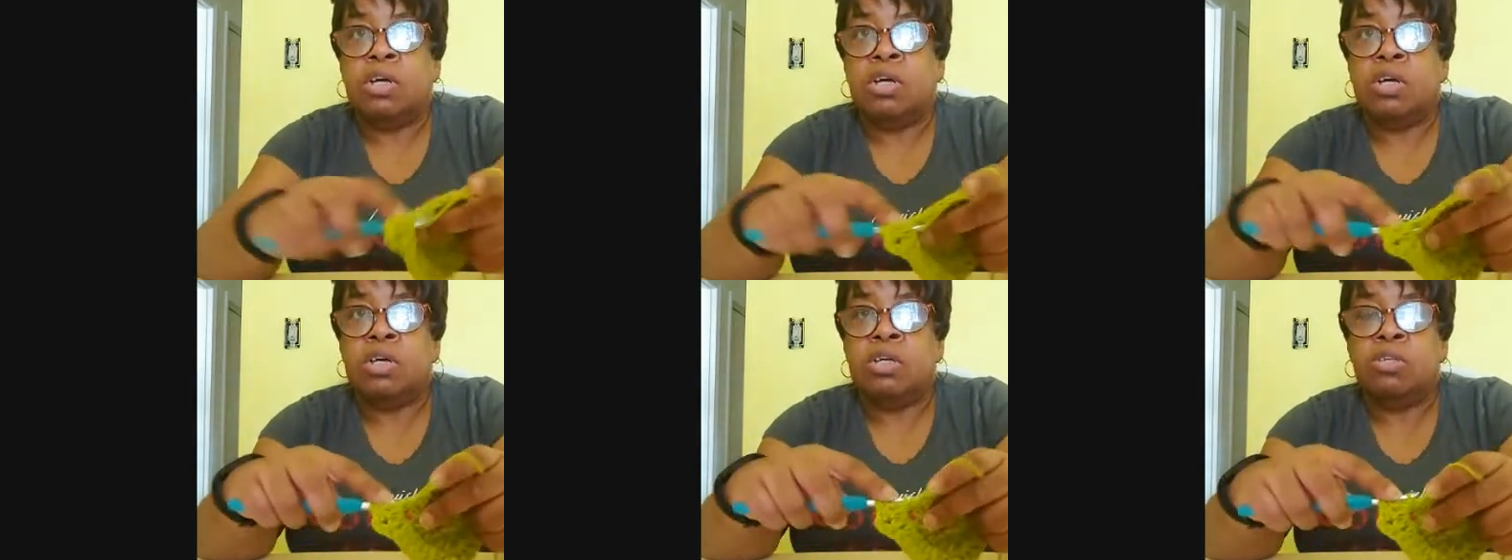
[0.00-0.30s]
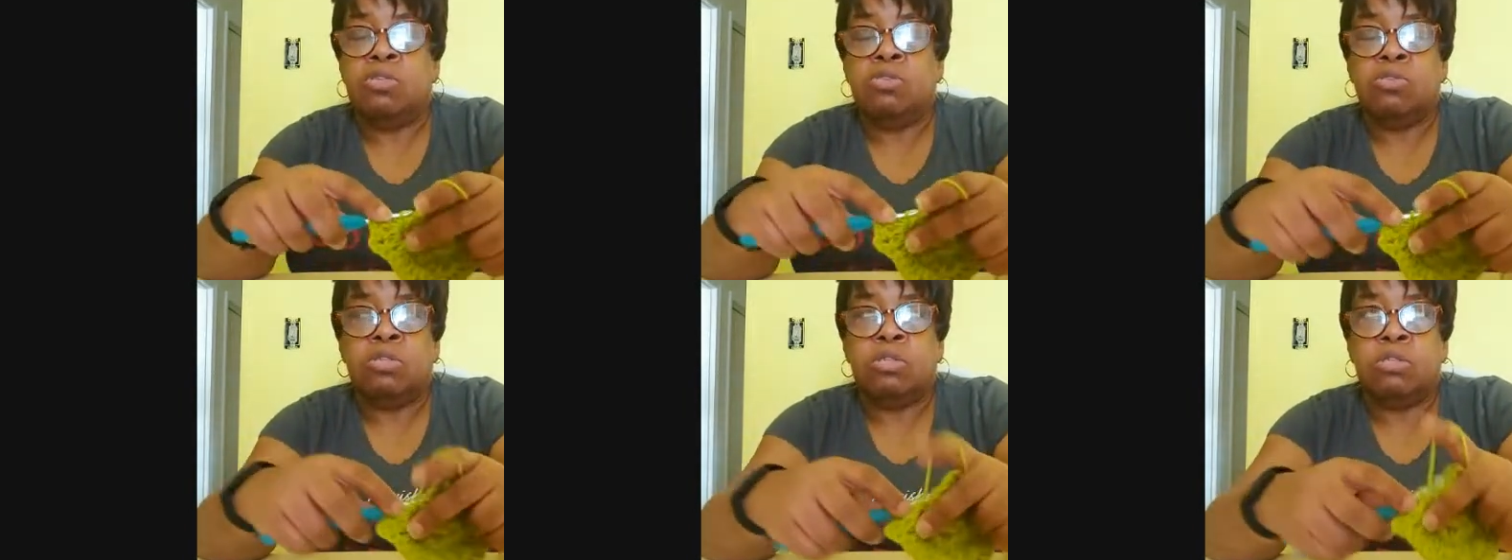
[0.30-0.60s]

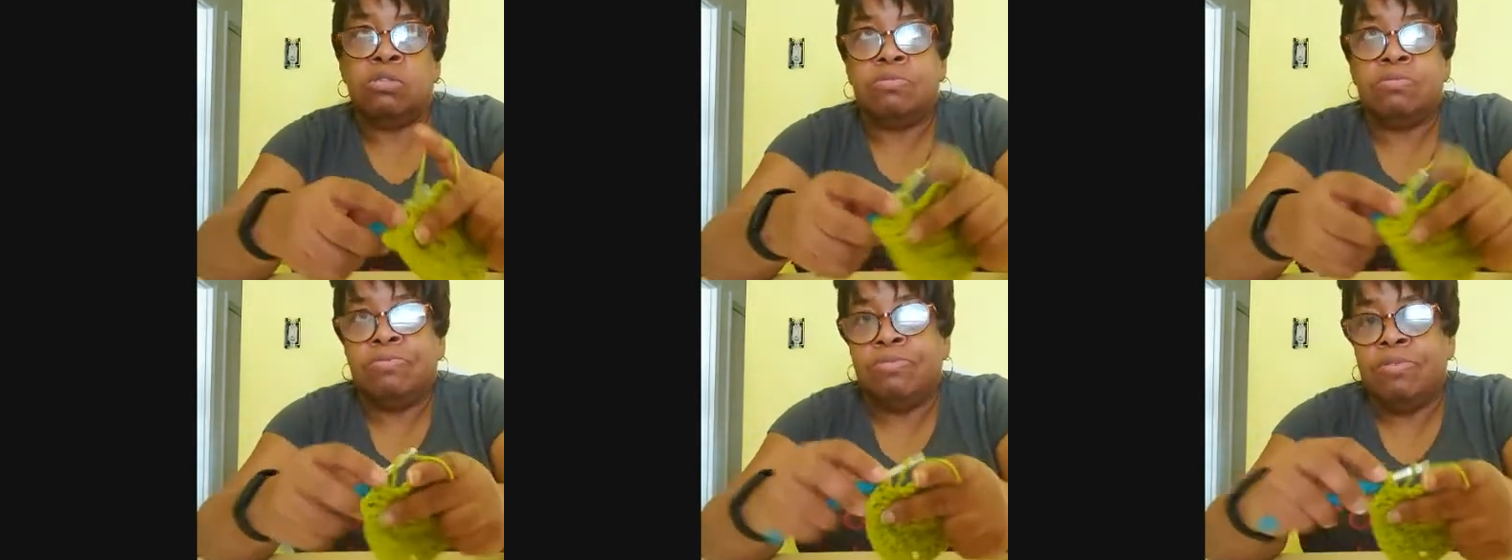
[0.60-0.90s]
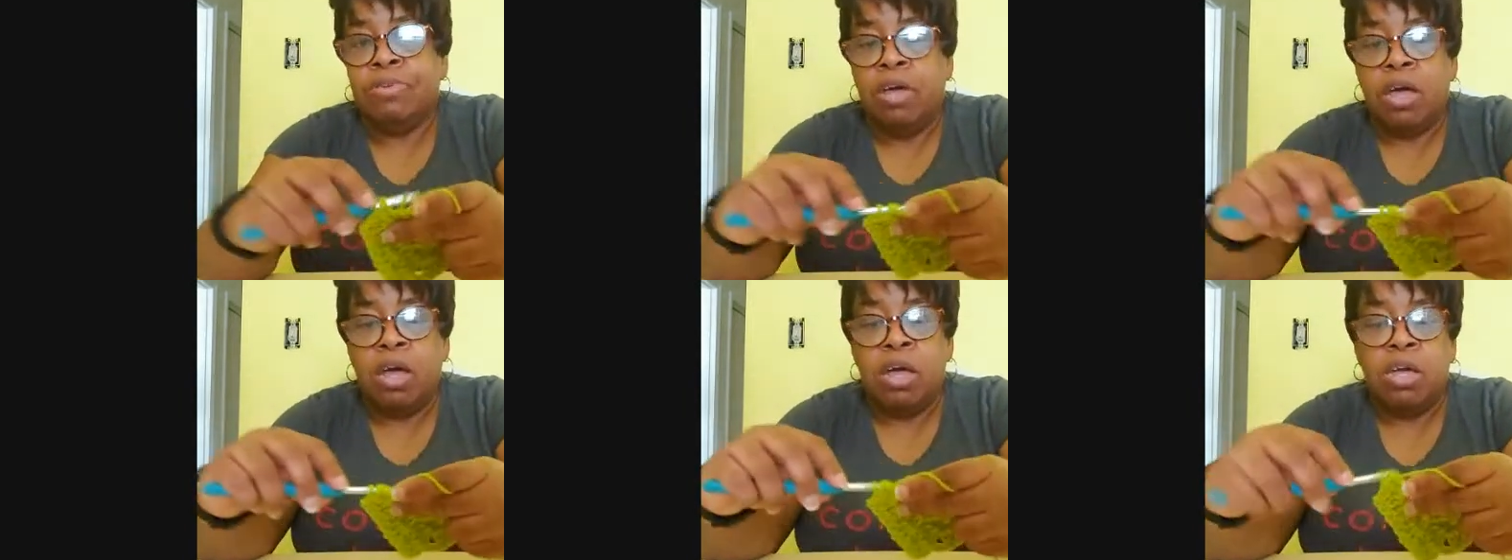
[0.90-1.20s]
Because
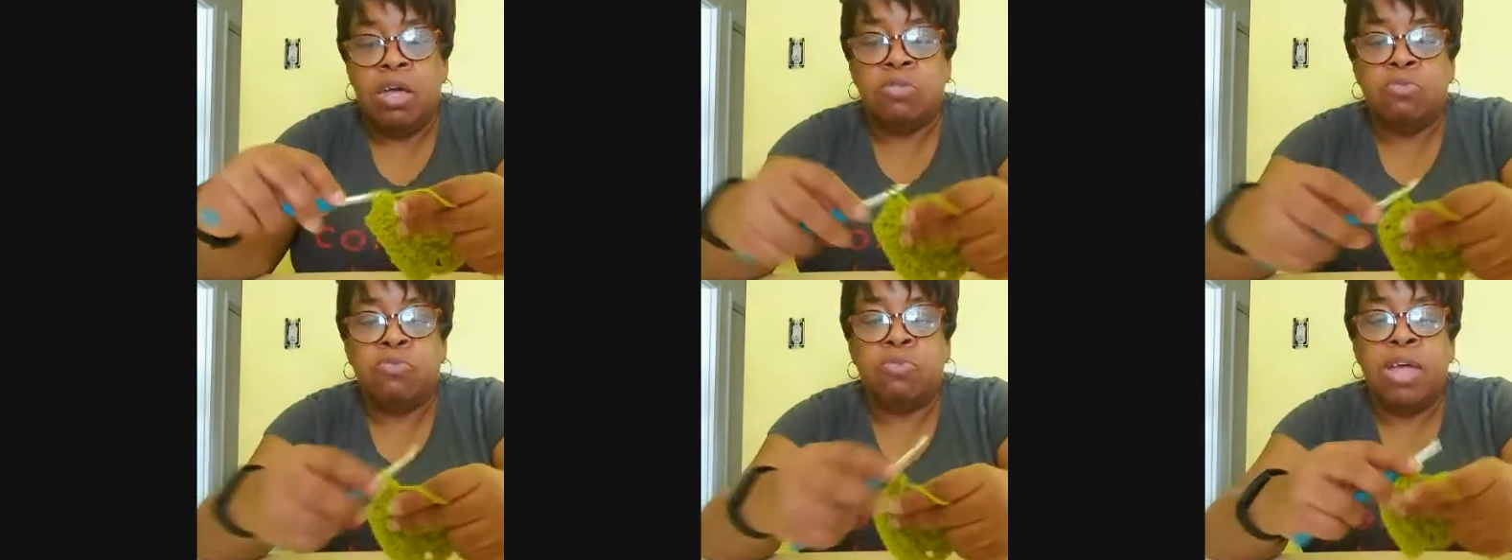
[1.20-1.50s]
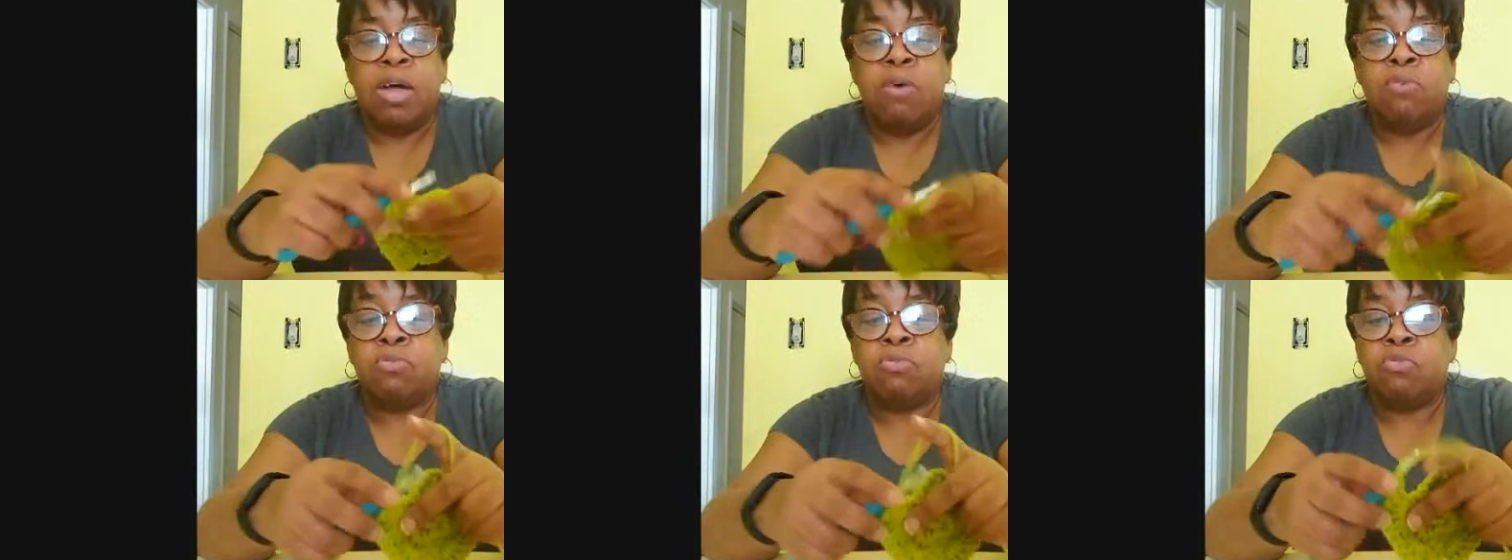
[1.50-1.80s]
I guess when
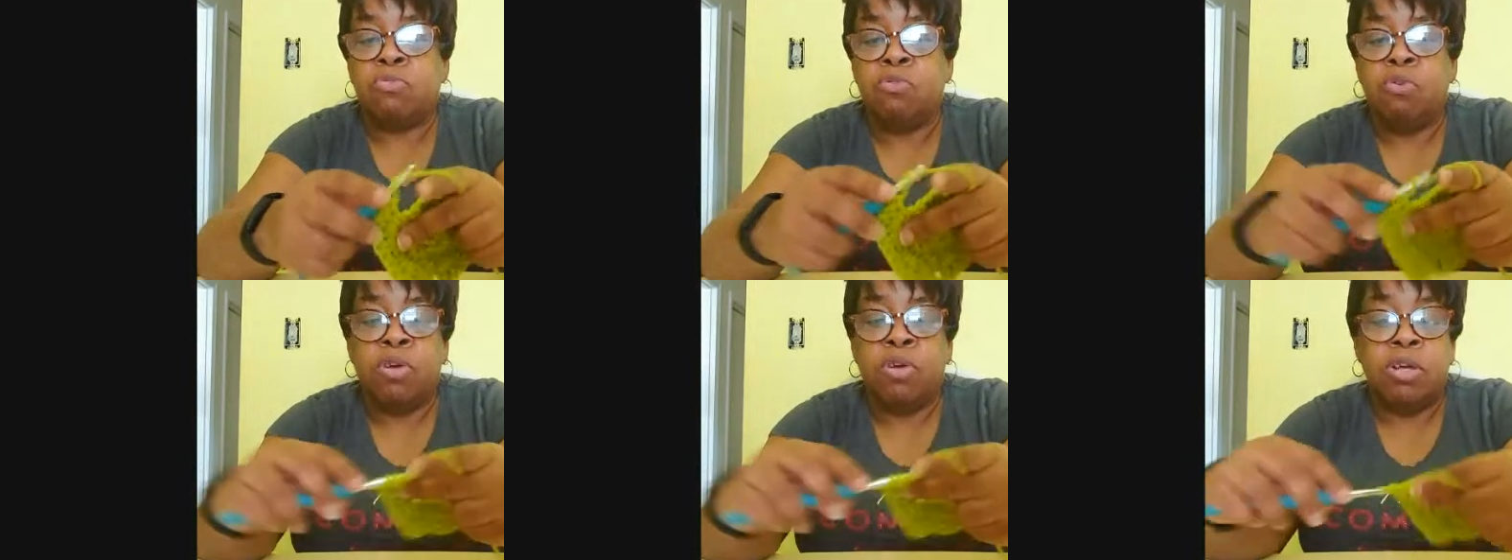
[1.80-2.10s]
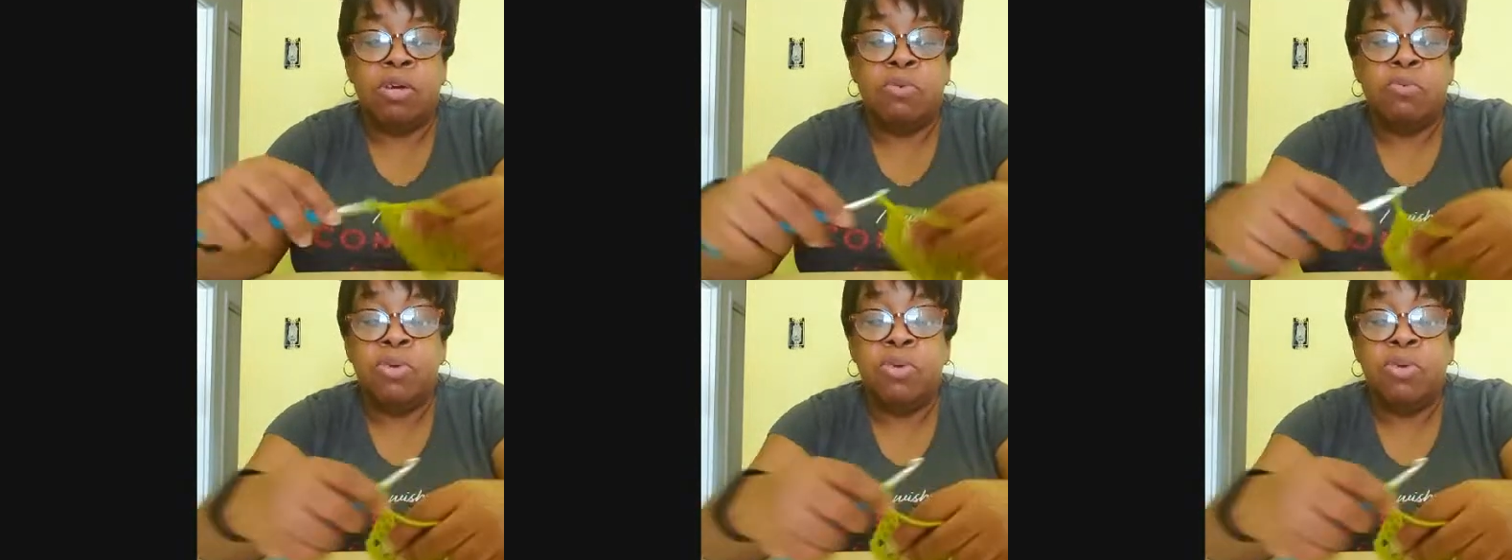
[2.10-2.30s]
I was growing up,